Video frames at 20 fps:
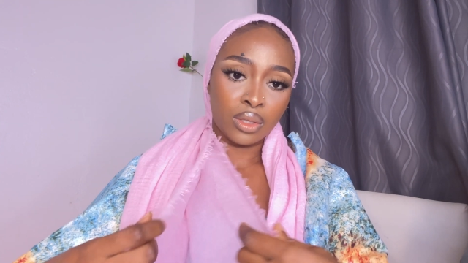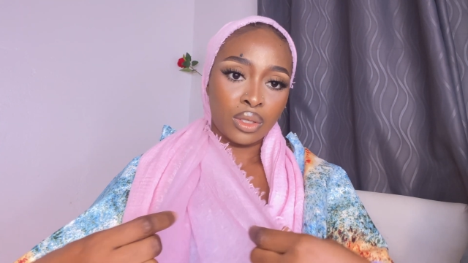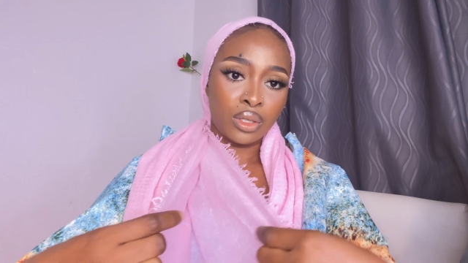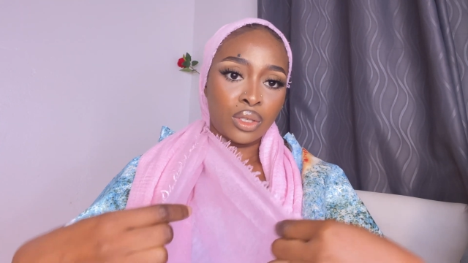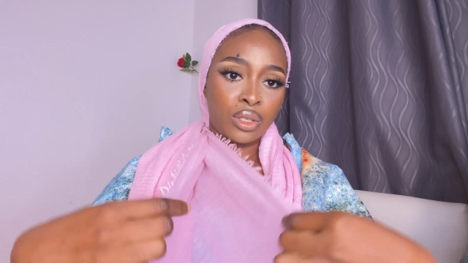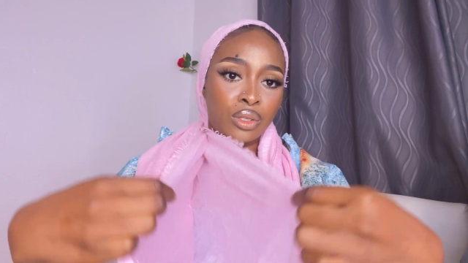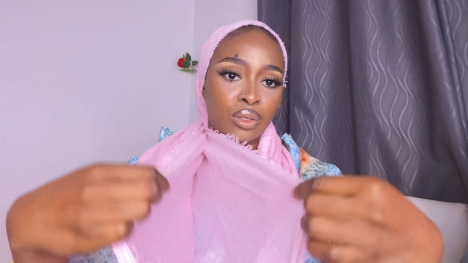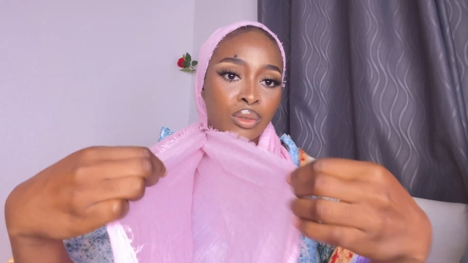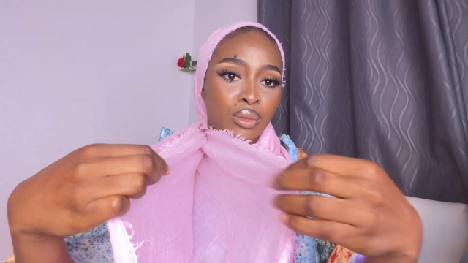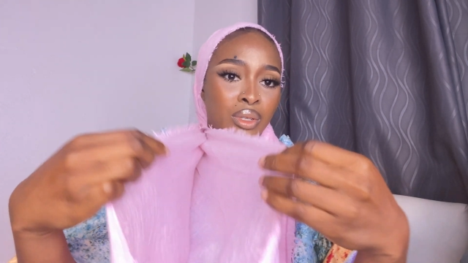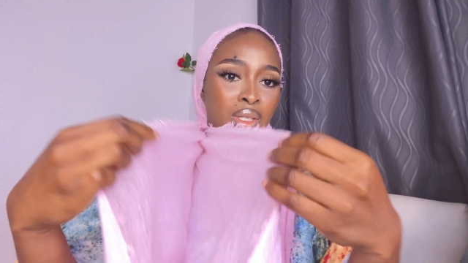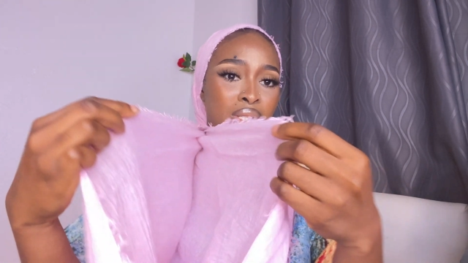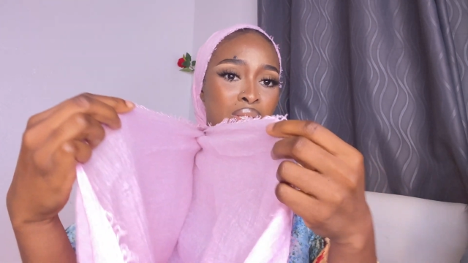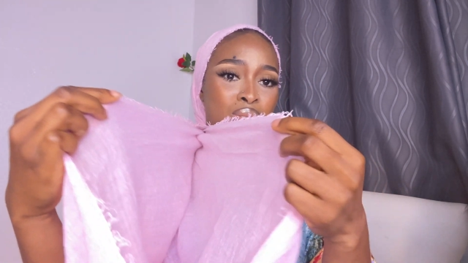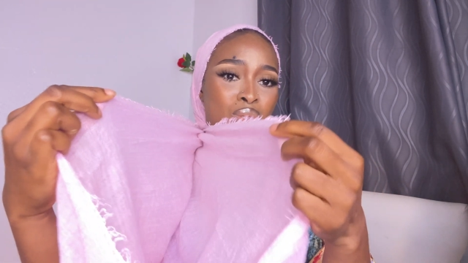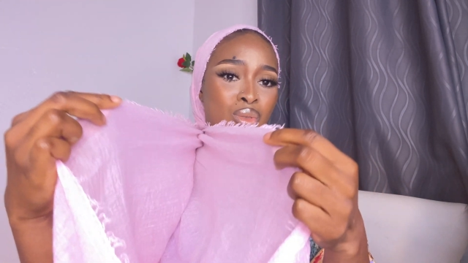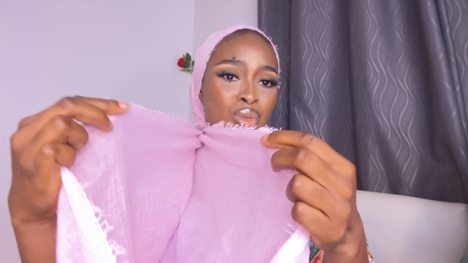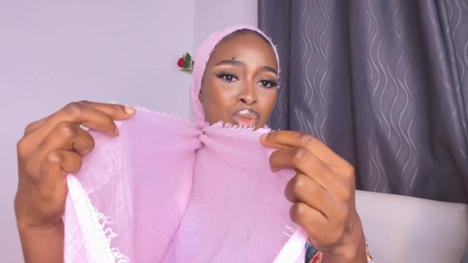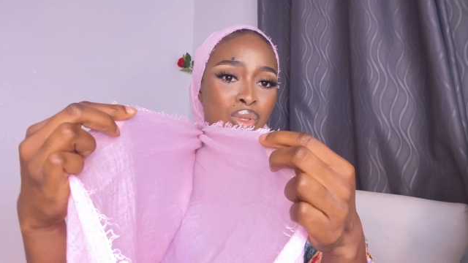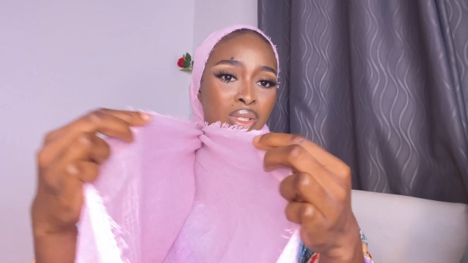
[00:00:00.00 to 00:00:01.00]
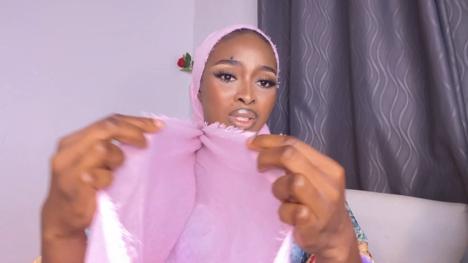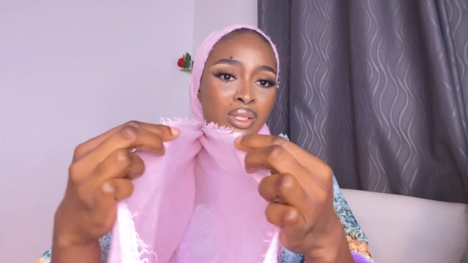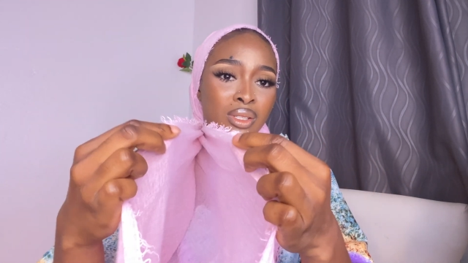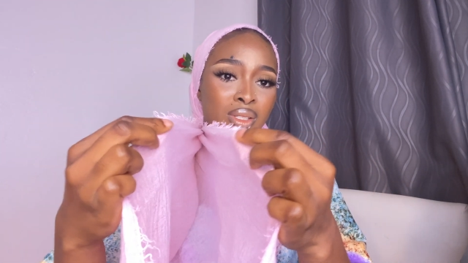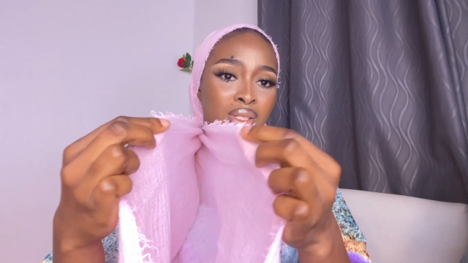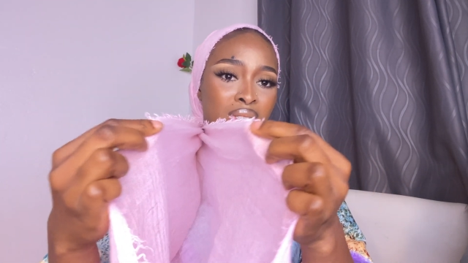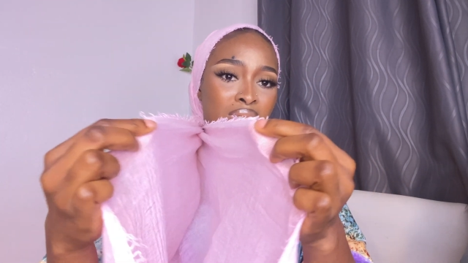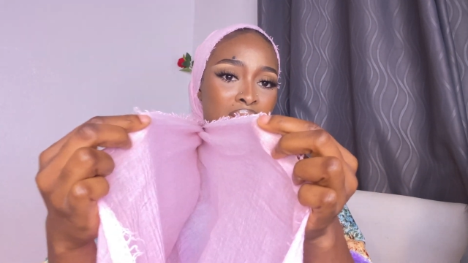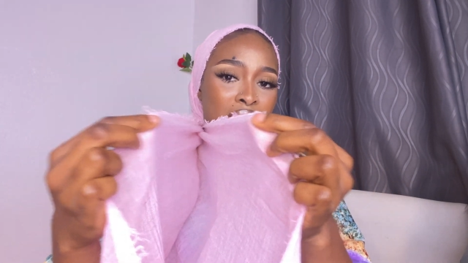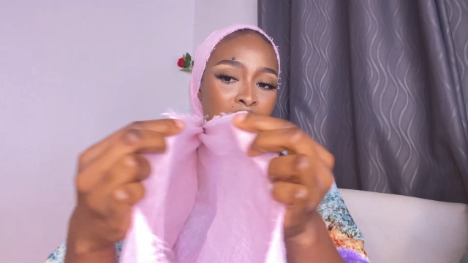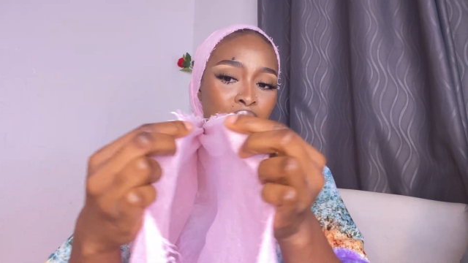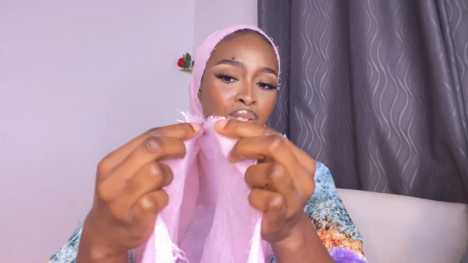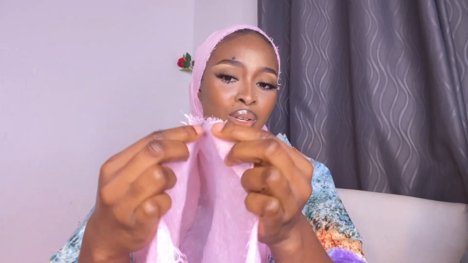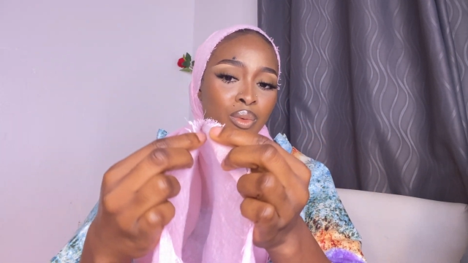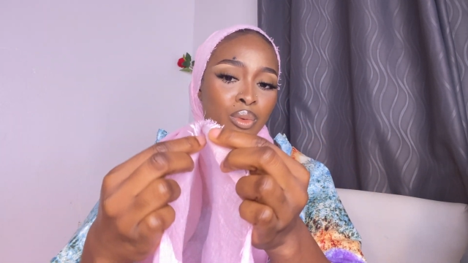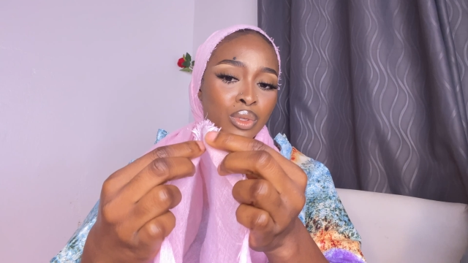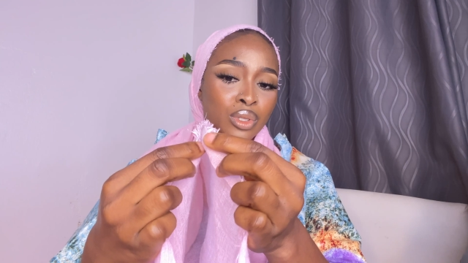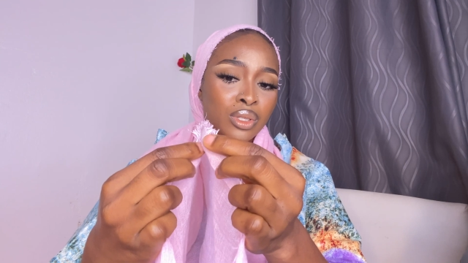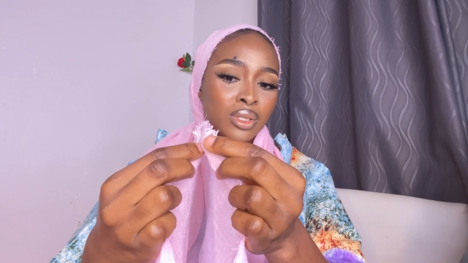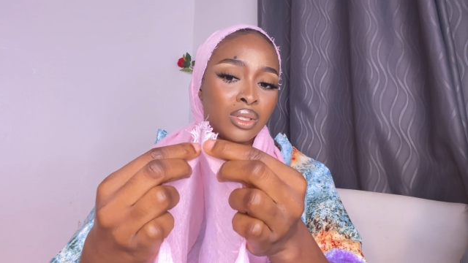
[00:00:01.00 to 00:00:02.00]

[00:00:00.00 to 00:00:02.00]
It's 2 sides, so I want